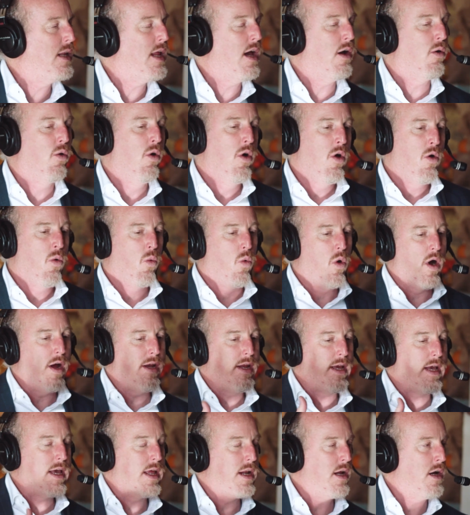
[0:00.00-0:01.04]
Now, why
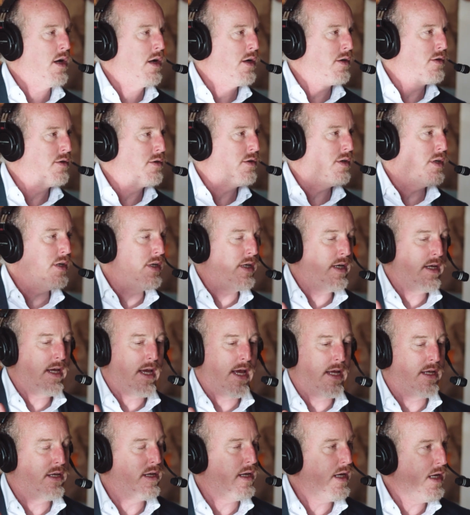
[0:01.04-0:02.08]
do you get hungry
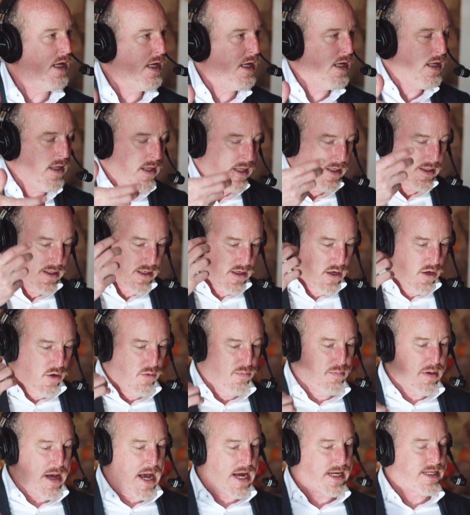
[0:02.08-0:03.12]
and you eat? Let's go
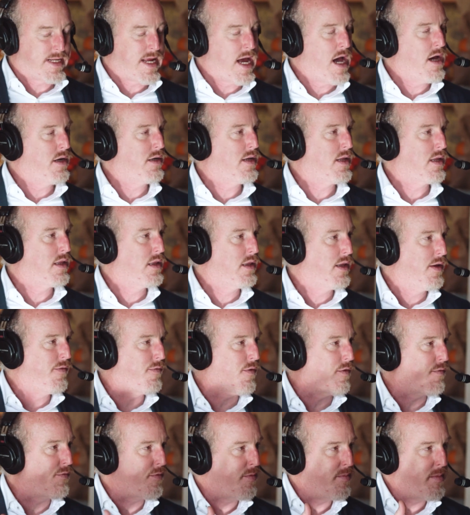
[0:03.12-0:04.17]
back down to the
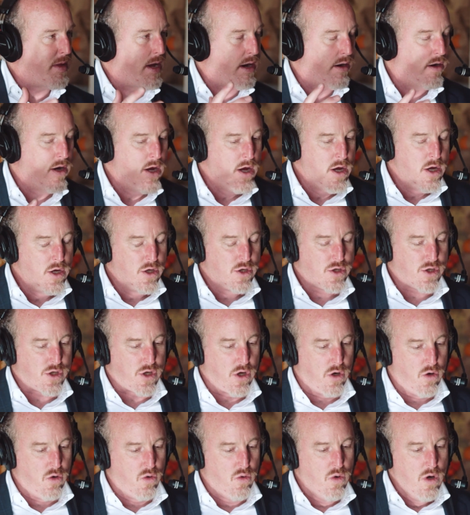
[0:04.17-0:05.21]
liver from there.
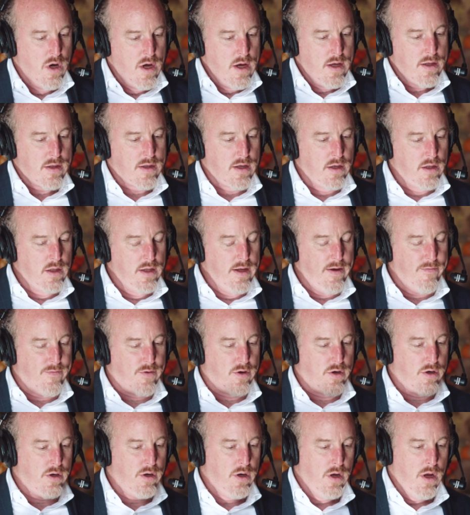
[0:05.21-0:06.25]
So the
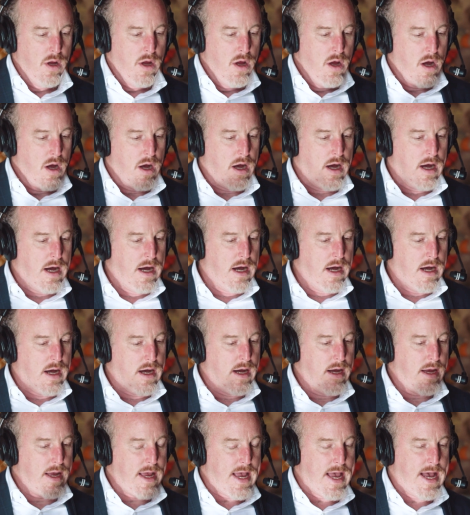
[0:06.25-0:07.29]
liver
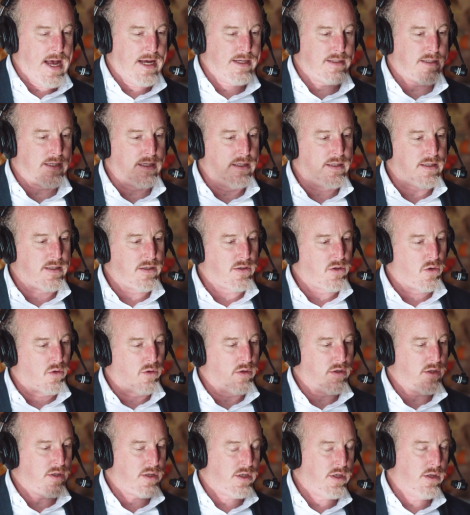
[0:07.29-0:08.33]
has a
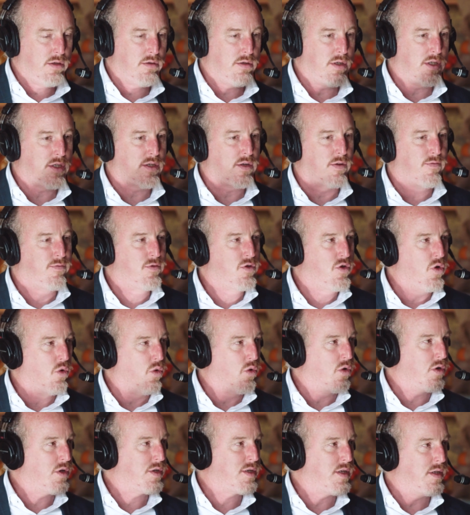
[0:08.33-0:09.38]
series of
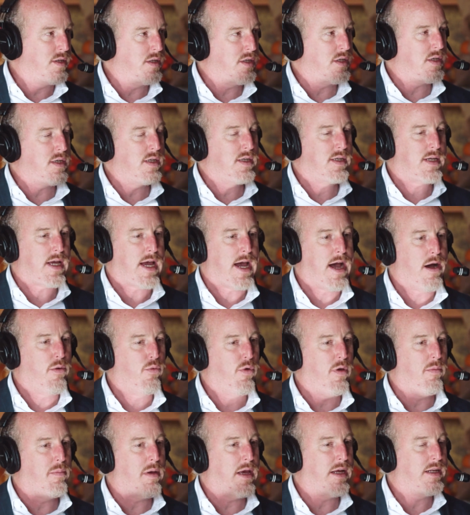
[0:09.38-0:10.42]
doors, and this is how
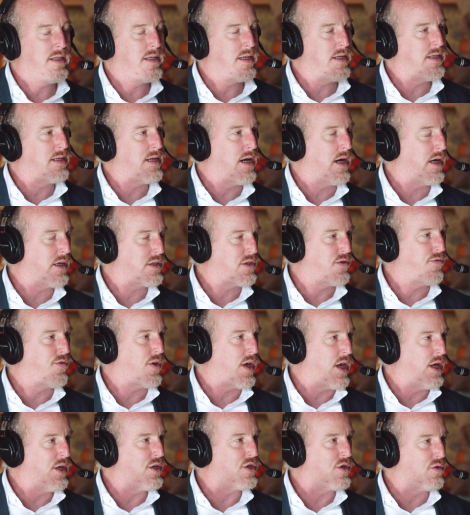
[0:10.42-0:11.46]
we make
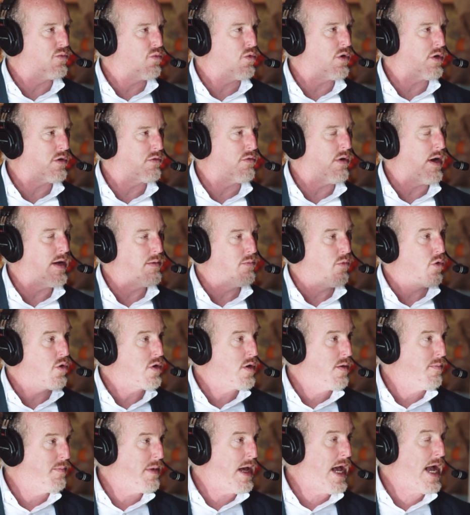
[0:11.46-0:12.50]
detoxification work, right? And we'll
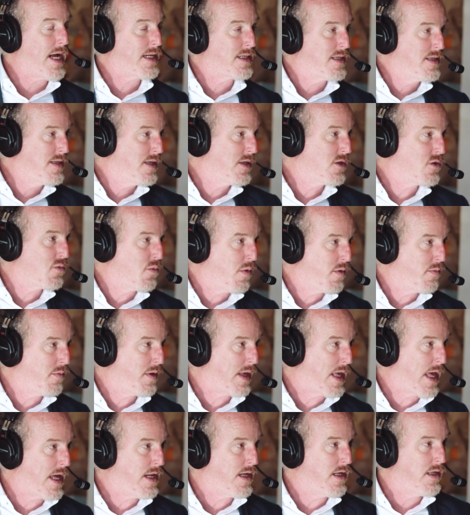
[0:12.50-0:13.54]
come back to this when we
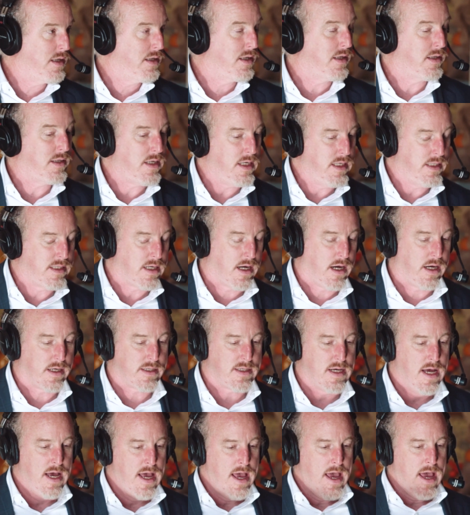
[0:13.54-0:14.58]
get into
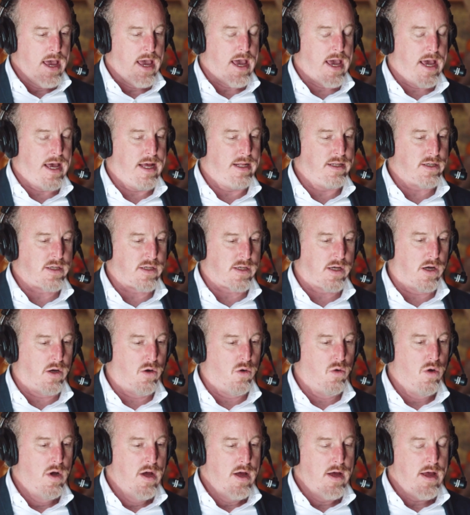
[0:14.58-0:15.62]
detox. And
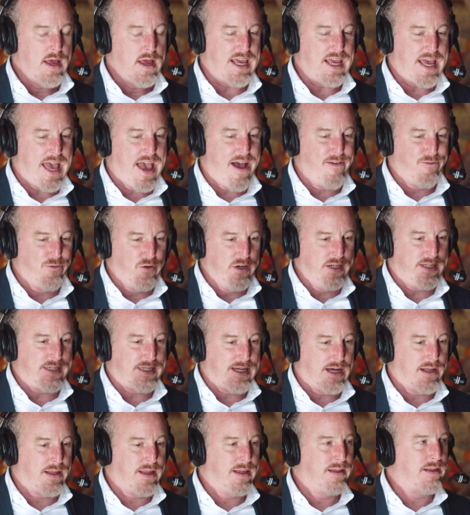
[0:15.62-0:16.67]
so every
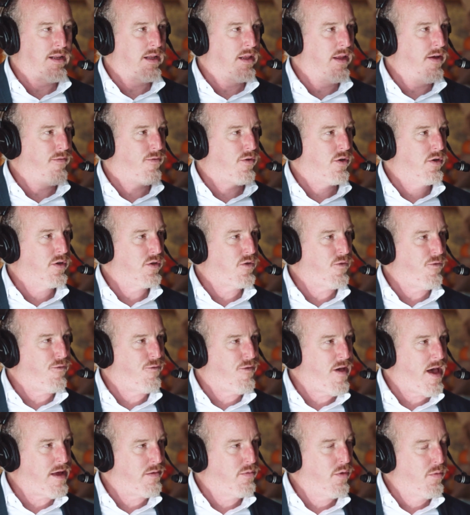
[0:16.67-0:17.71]
cell in the liver is
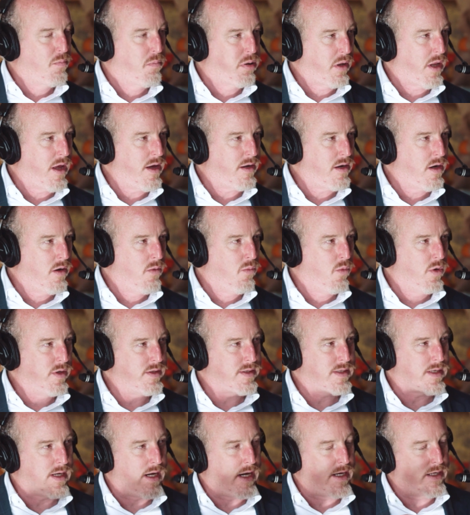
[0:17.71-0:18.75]
fed with blood on one
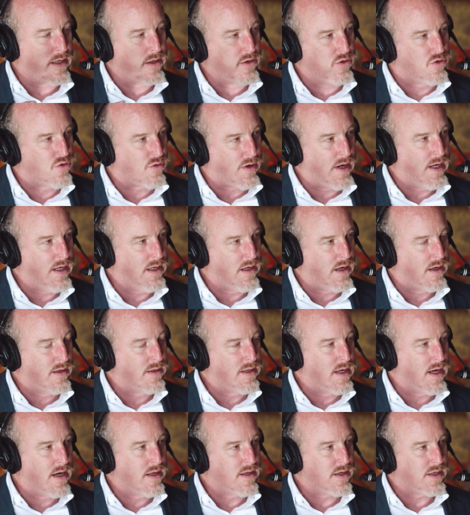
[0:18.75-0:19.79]
side and drained on
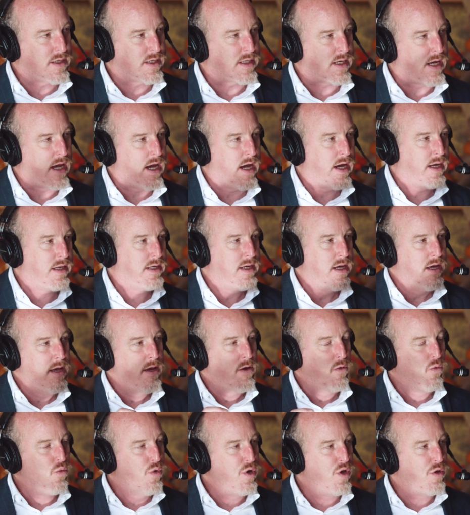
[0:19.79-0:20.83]
the other side
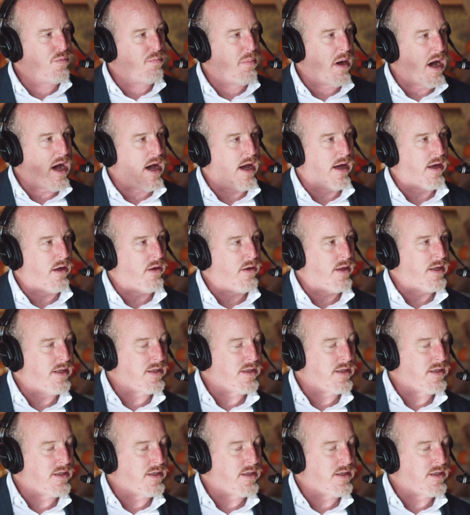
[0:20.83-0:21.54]
with bile.